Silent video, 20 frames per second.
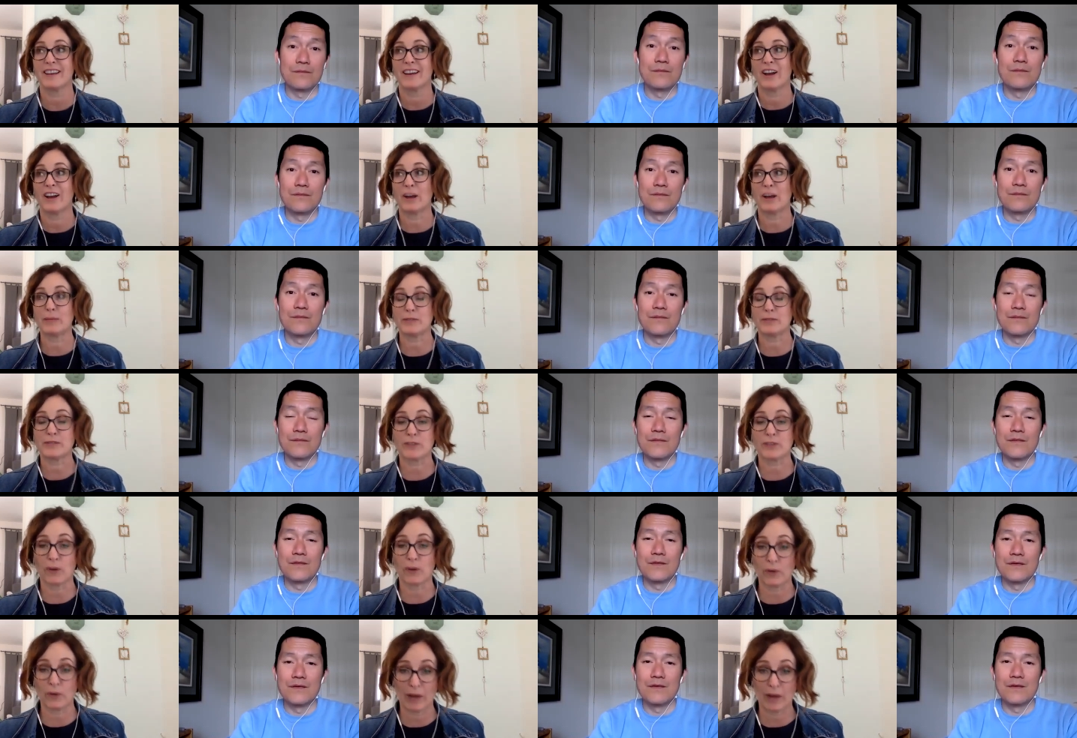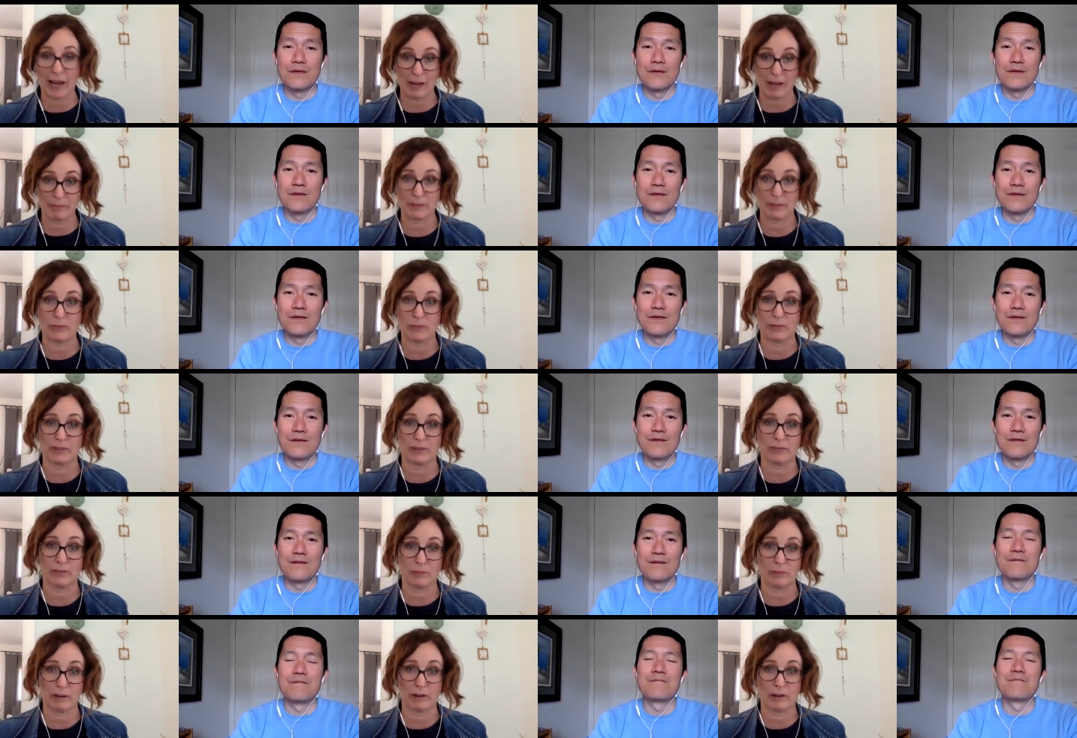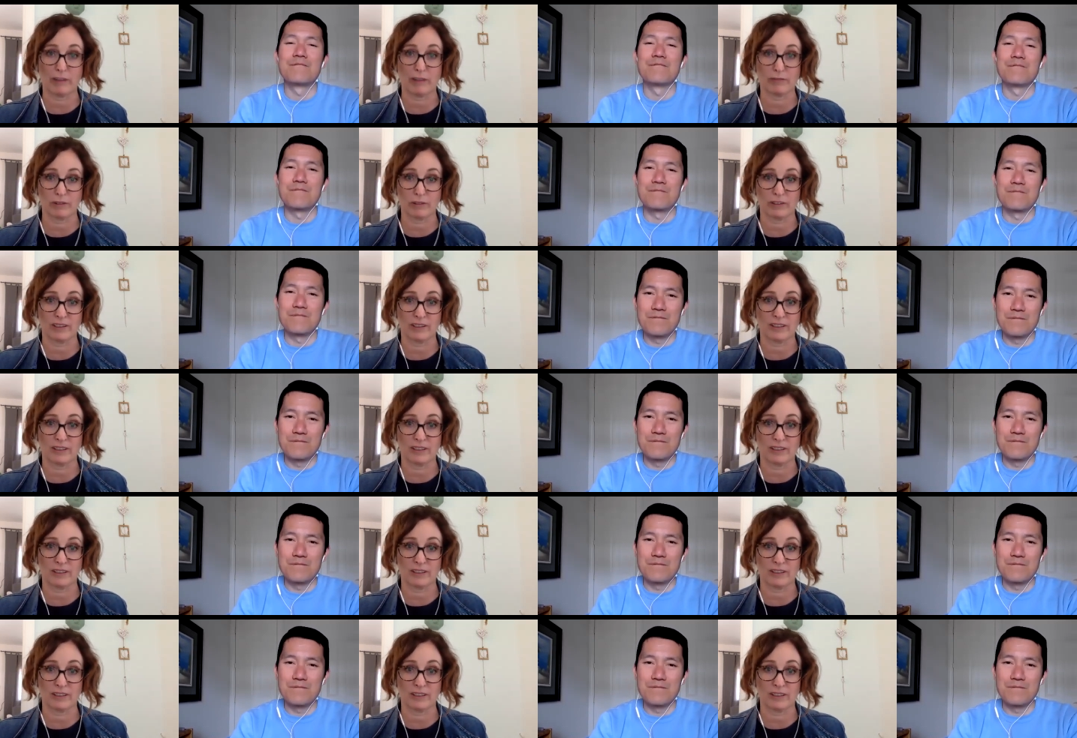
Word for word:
Speaker 1: I'm so happy with where I've got it